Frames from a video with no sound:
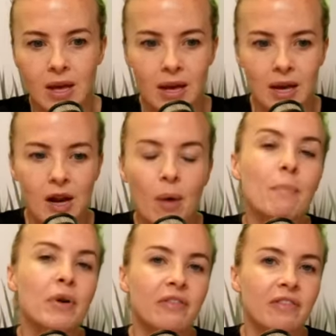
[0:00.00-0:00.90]
A
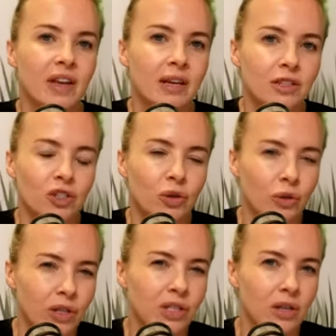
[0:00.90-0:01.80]
number of things to
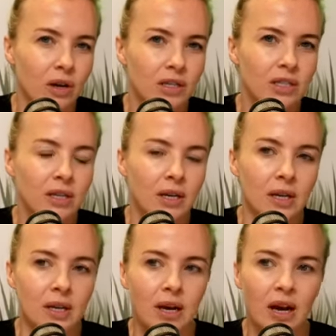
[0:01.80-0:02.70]
discuss.
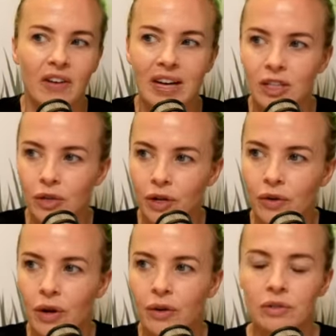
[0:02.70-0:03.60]
I've had a look
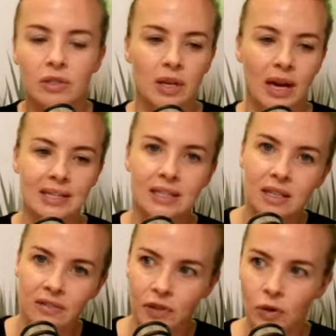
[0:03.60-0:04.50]
around. I see
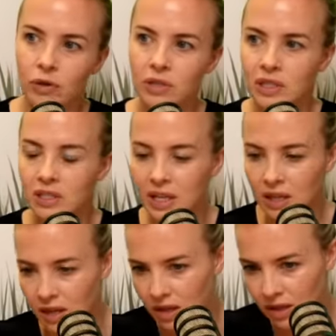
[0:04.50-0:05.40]
the vlogs. I see
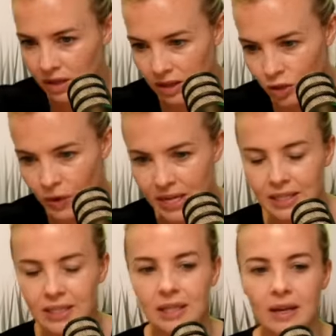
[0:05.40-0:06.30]
the
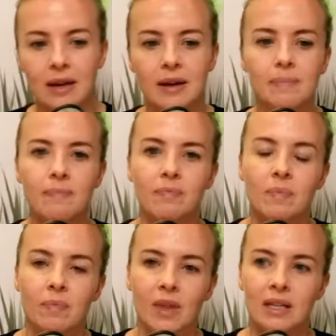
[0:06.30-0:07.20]
tweets.
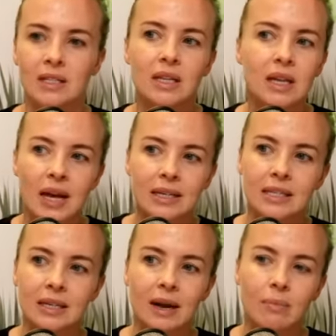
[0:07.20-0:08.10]
I see the
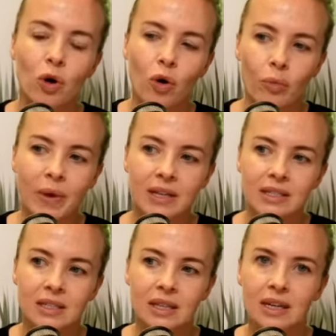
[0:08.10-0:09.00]
Instagram
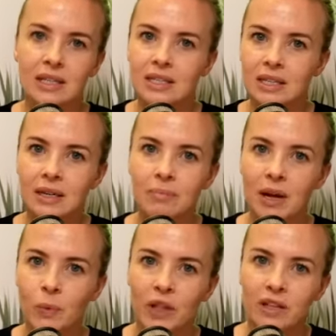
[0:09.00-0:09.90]
comments and I can see
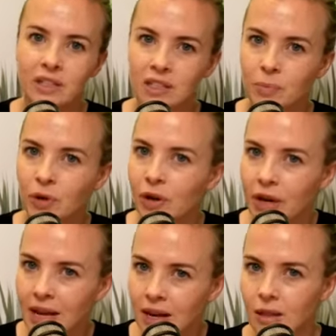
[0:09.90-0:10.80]
Manuela Zinsberger
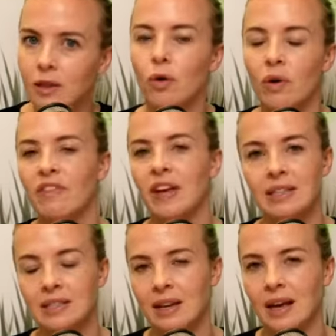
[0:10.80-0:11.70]
getting a lot of heat
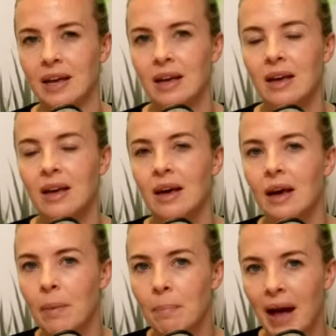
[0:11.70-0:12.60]
tonight.
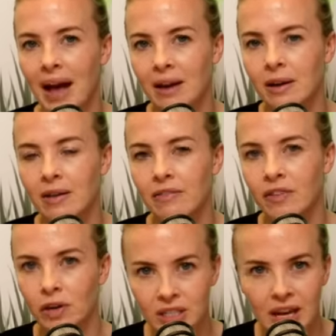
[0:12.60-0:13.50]
A bad
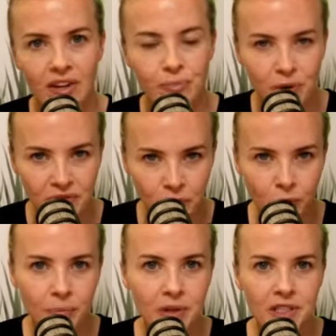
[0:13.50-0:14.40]
first half
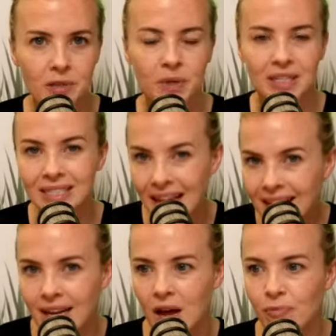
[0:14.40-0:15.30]
performance, but
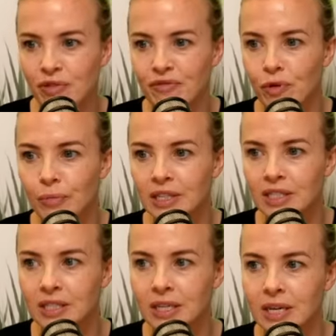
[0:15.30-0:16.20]
second half
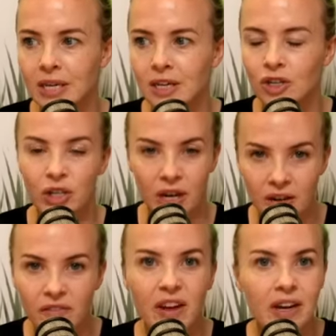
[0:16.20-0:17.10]
performance, she had a
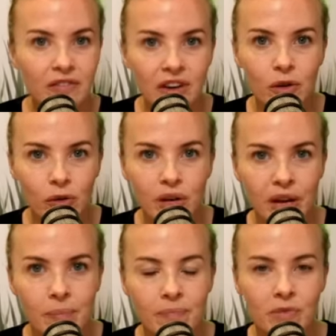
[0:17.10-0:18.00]
very, very good
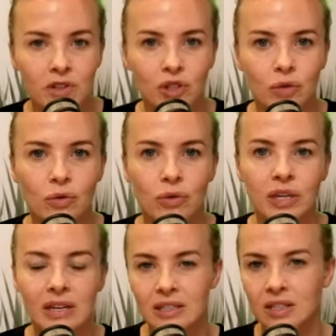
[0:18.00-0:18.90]
game. So
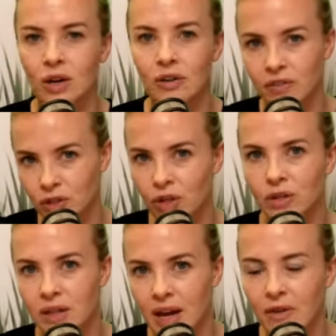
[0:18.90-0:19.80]
credit to her for
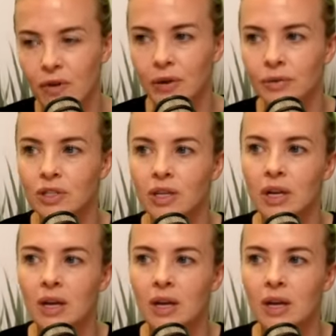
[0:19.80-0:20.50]
turning that around.